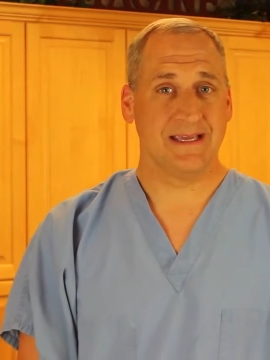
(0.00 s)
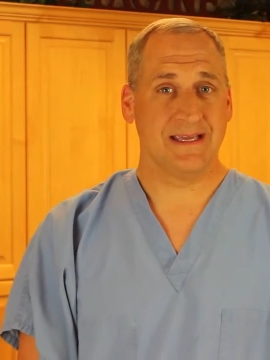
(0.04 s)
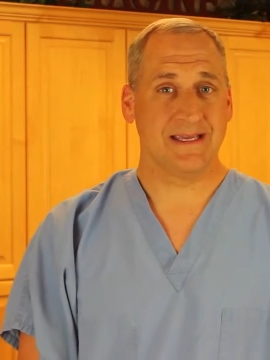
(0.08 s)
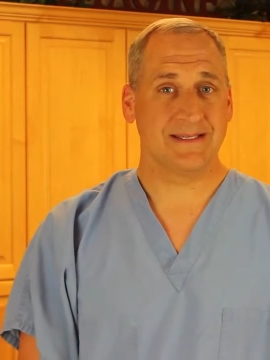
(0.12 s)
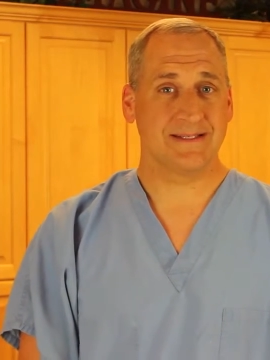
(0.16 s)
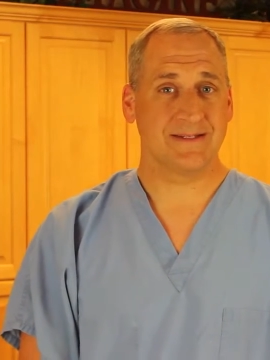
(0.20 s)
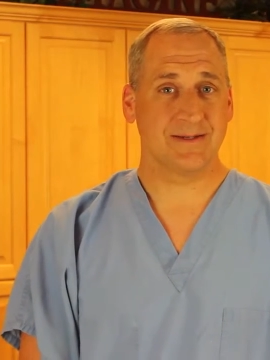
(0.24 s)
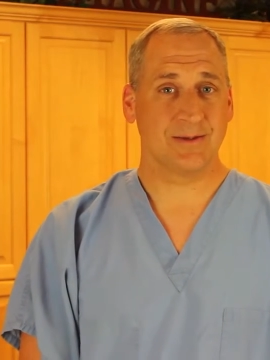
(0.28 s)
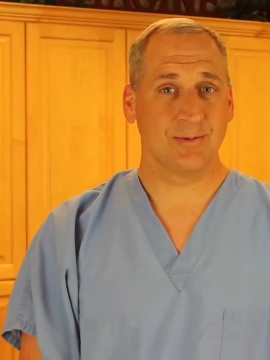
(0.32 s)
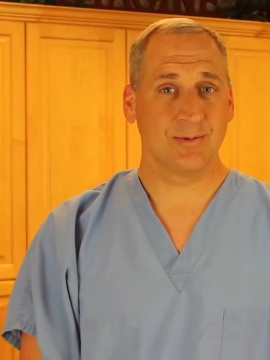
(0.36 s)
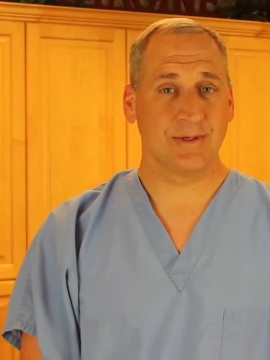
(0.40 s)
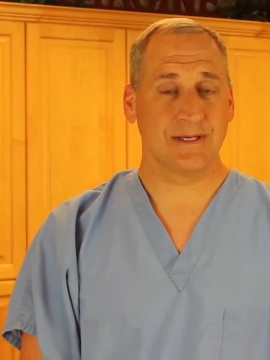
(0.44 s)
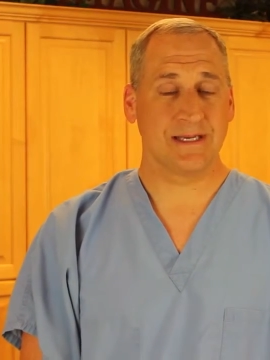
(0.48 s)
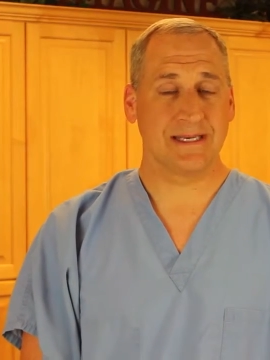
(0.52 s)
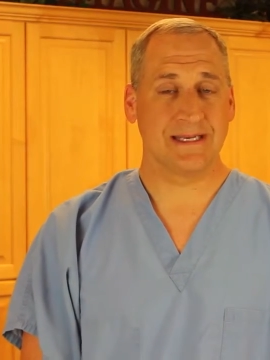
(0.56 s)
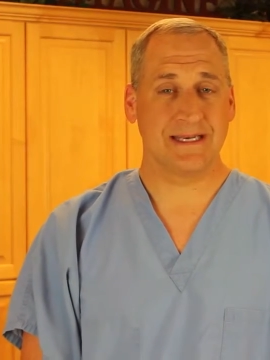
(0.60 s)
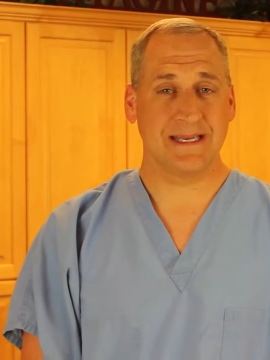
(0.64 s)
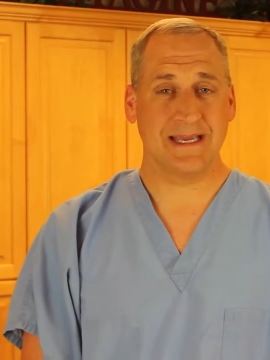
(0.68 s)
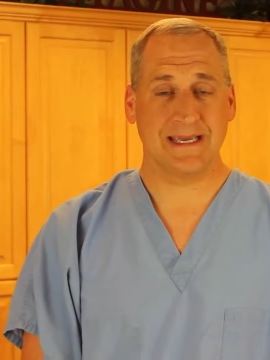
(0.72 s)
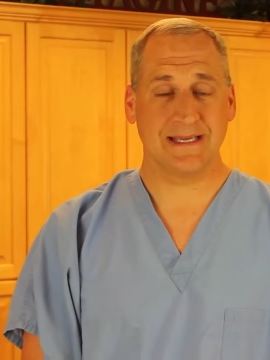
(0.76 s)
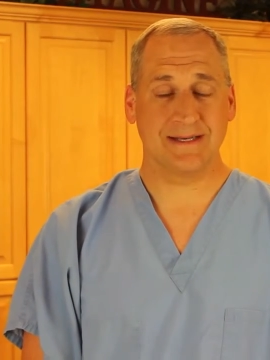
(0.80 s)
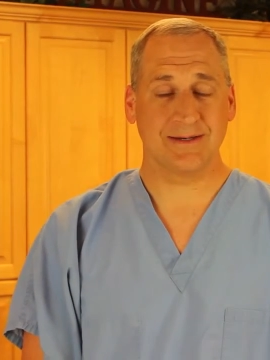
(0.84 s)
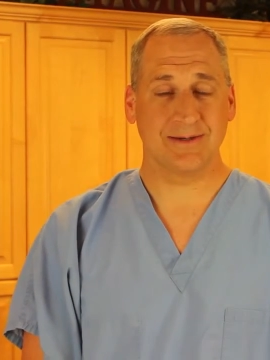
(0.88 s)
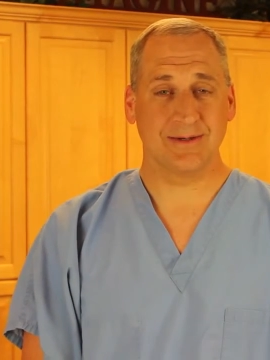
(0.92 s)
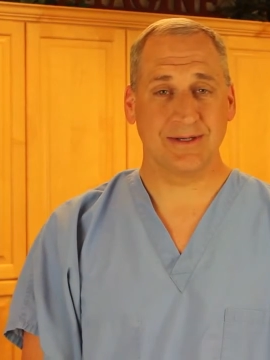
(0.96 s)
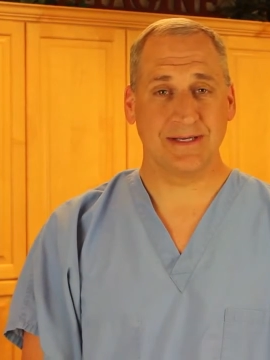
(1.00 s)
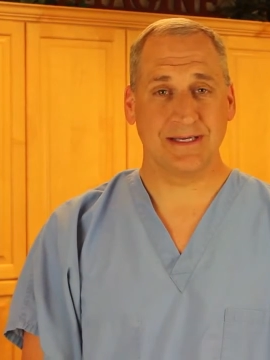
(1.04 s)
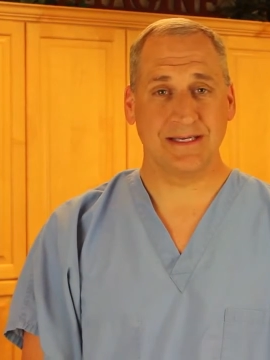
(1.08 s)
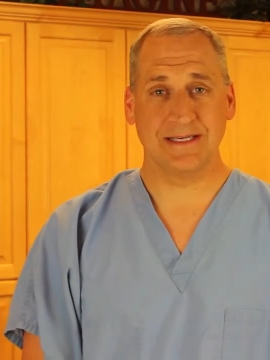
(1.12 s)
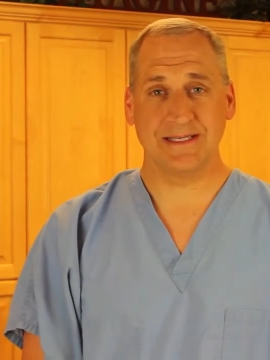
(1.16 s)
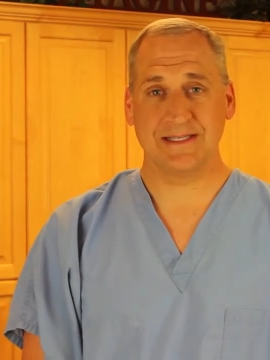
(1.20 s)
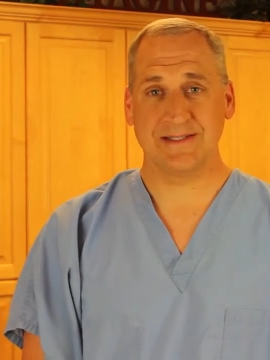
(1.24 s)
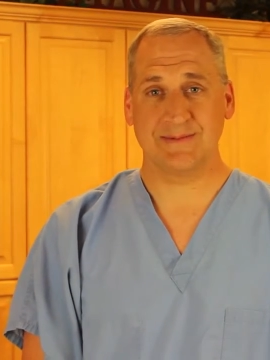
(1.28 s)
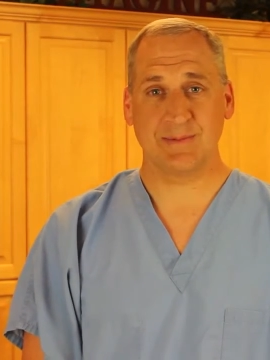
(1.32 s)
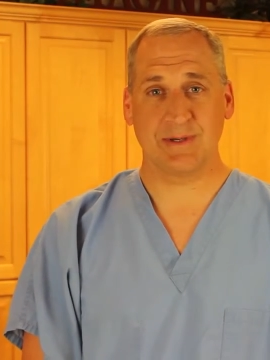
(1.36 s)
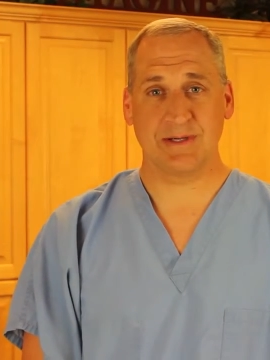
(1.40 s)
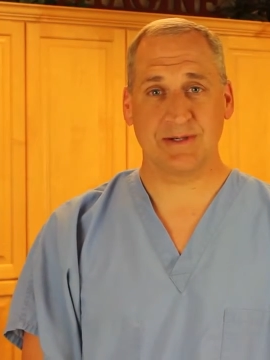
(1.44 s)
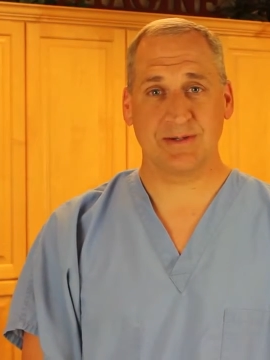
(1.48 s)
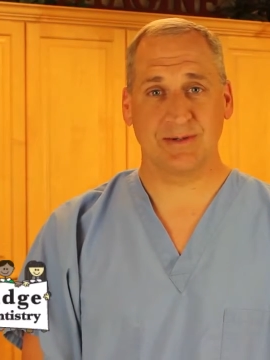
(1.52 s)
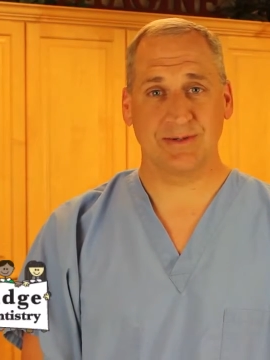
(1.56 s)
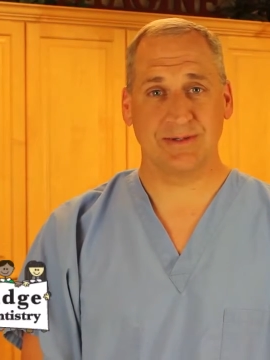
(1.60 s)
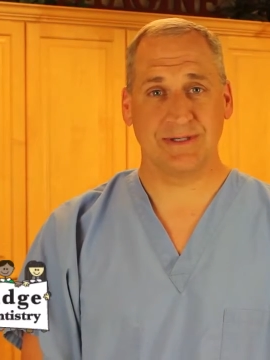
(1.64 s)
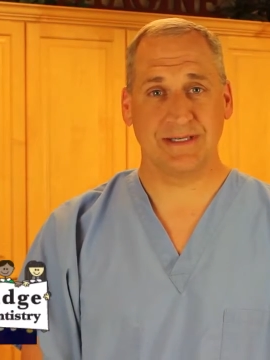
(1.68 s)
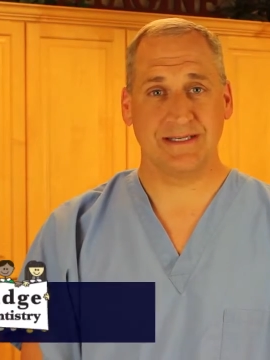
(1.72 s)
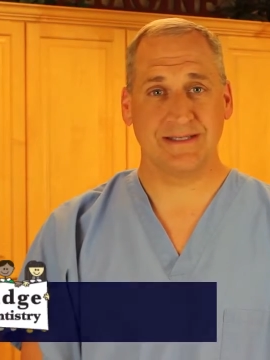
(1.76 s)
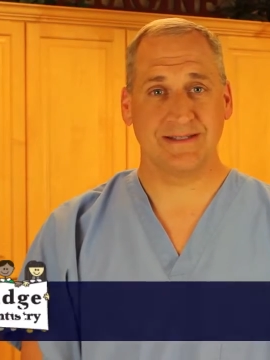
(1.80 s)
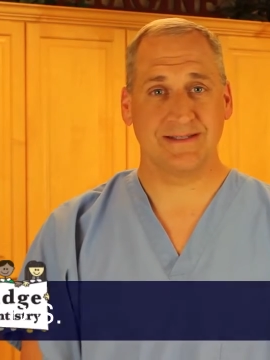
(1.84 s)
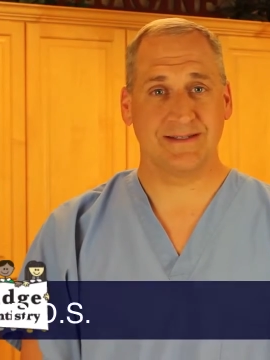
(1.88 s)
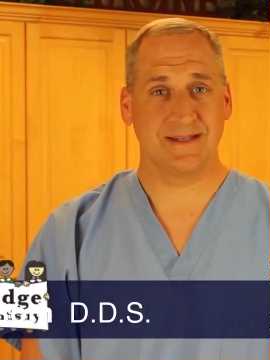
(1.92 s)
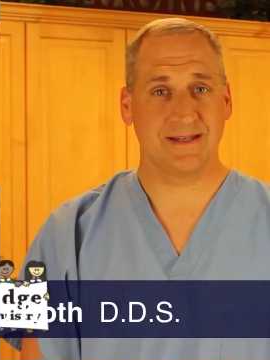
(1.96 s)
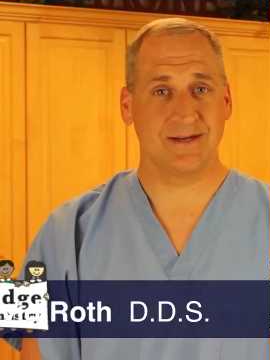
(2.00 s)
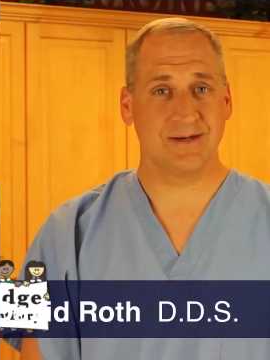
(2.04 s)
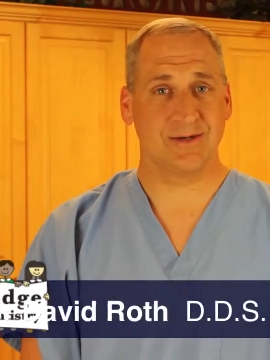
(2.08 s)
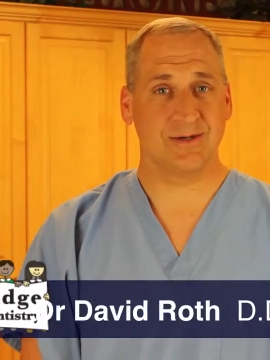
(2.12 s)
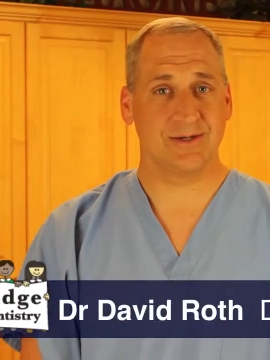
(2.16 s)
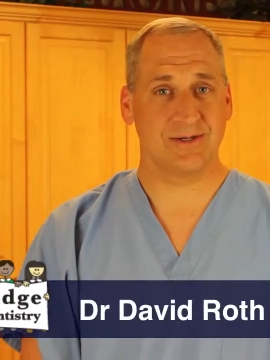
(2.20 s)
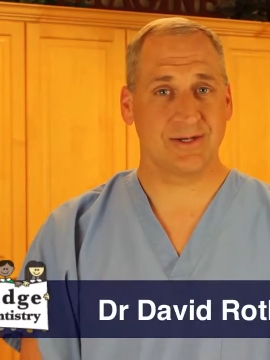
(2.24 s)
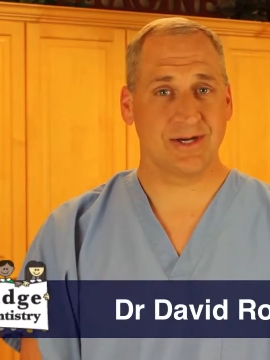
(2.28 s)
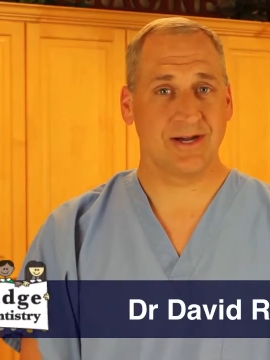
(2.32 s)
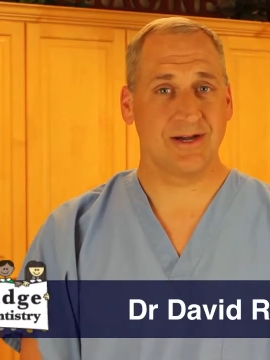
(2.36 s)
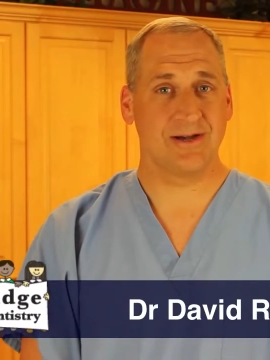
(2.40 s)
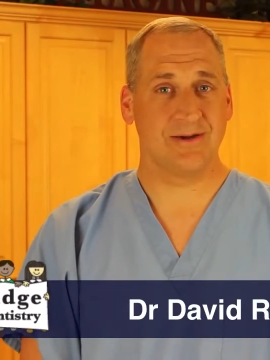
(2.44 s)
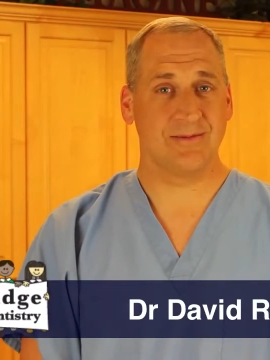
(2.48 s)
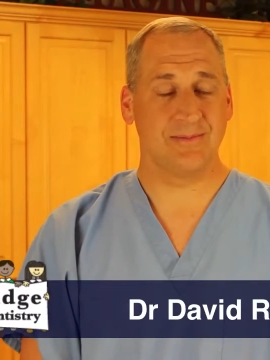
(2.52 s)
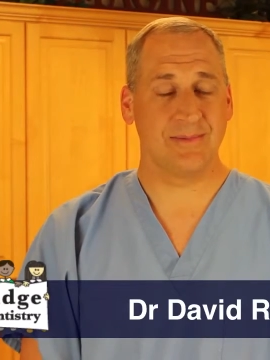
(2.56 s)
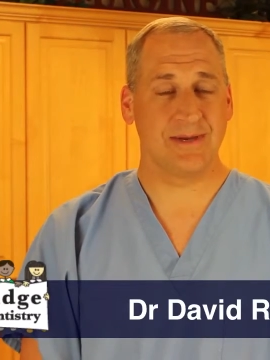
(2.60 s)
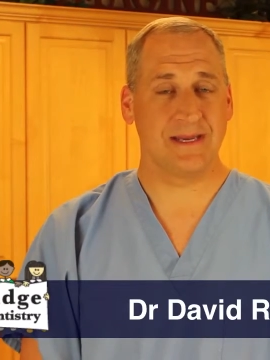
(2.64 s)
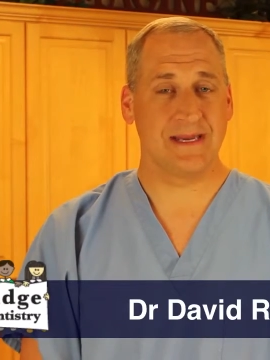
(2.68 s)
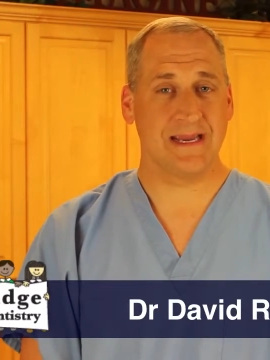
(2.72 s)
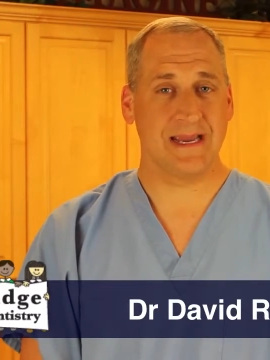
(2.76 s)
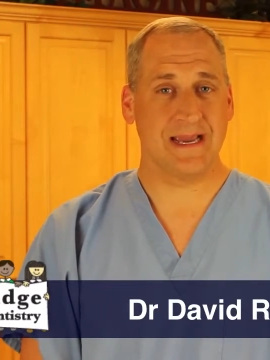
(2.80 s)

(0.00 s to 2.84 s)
So we can handle any special needs that your child may